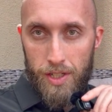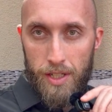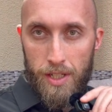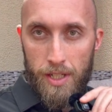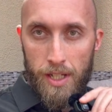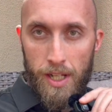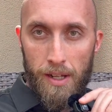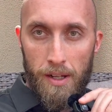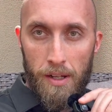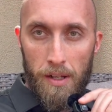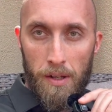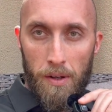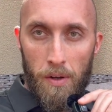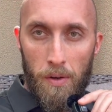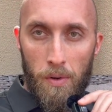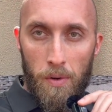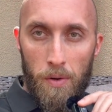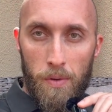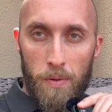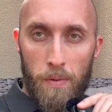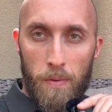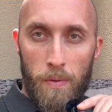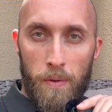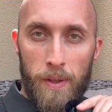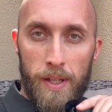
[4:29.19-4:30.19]

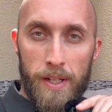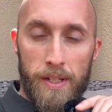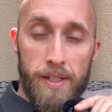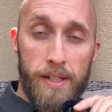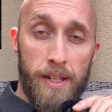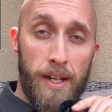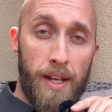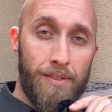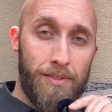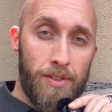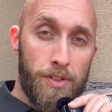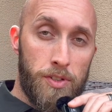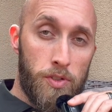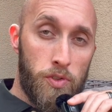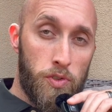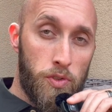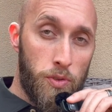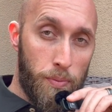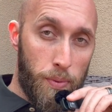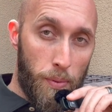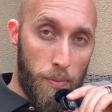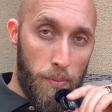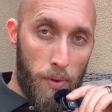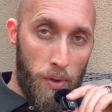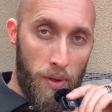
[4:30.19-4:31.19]
Now, they did have a
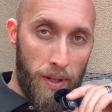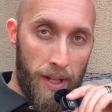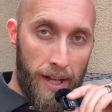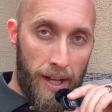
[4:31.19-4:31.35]
Super Bowl